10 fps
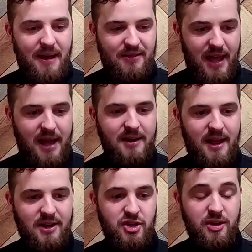at the end of
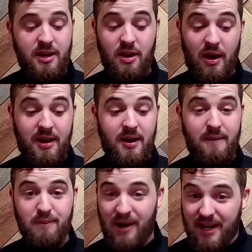that journey, I ended
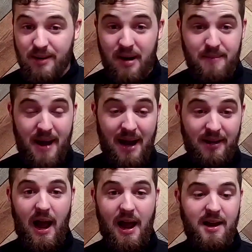up breaking my back.
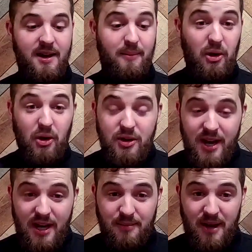I ended up
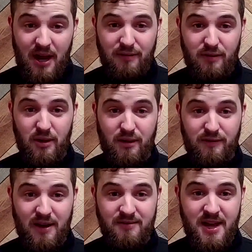herniating my L4,
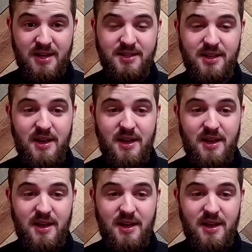L5 disc.